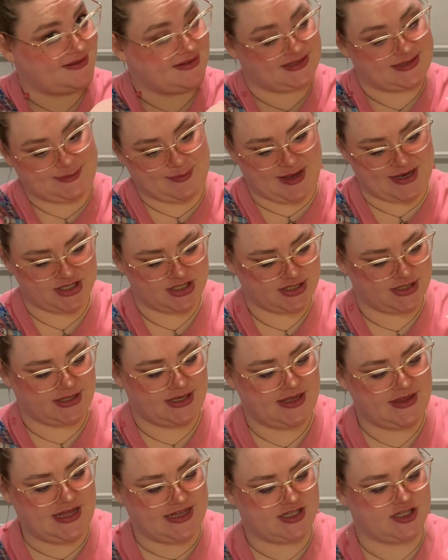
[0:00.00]

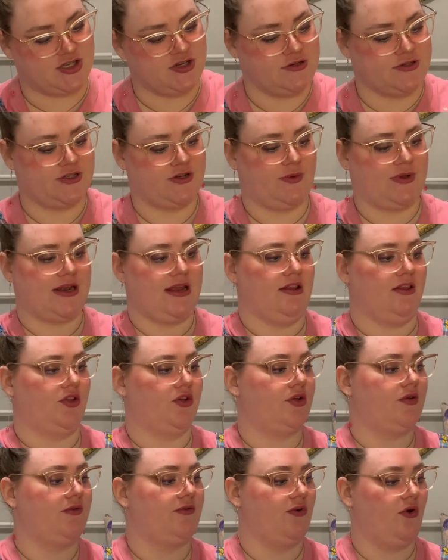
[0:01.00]
especially. That's usually what I
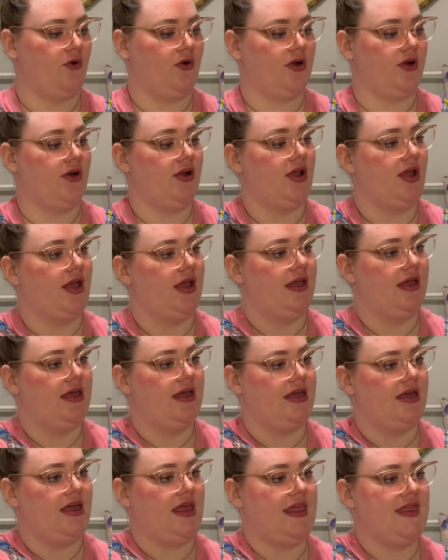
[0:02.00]
look for
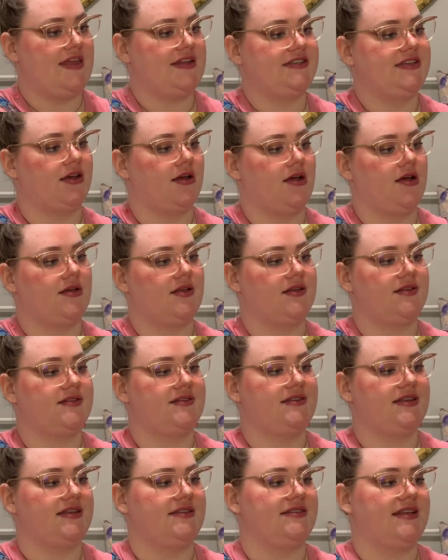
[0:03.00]
in the
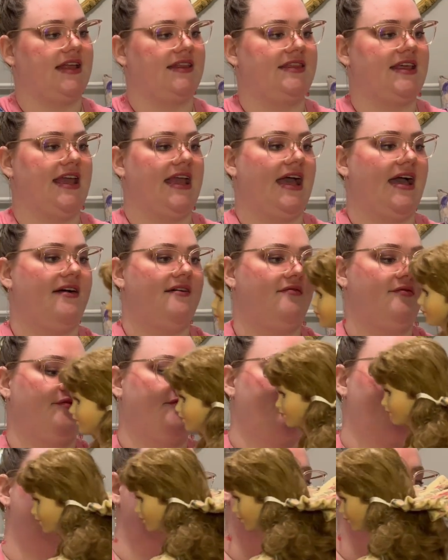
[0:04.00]
dolls, is that they have
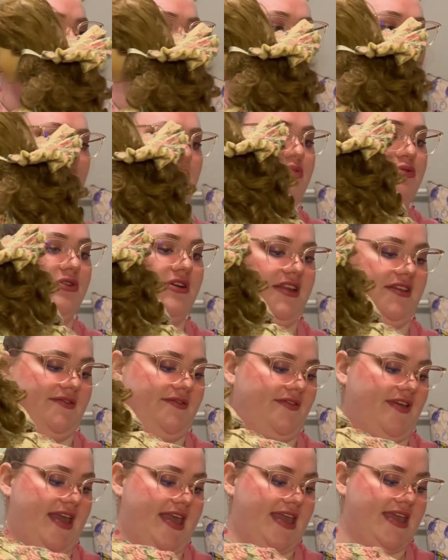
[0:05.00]
a pretty
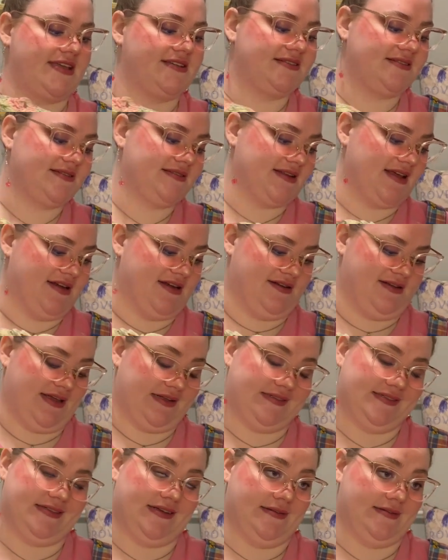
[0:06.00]
face. And
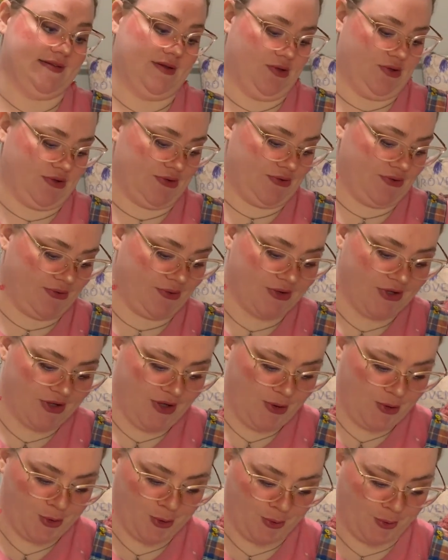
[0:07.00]
that sounds a little
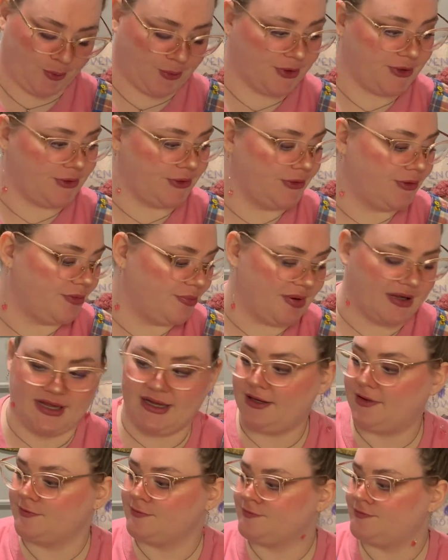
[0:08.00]
rude,
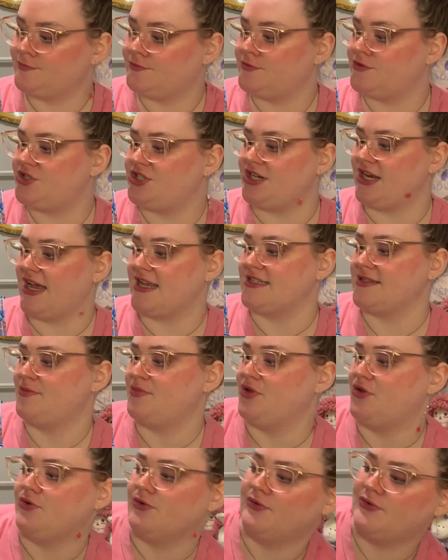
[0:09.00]
but she has a
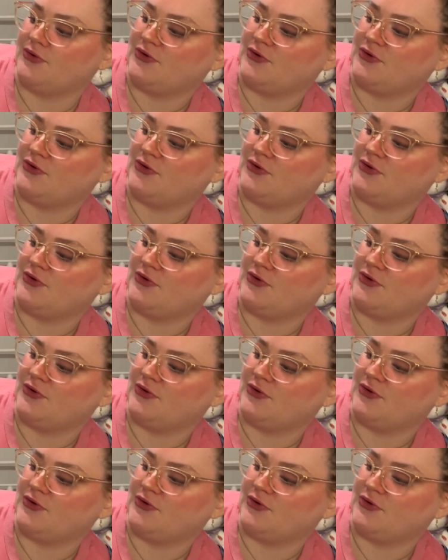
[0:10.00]
beautiful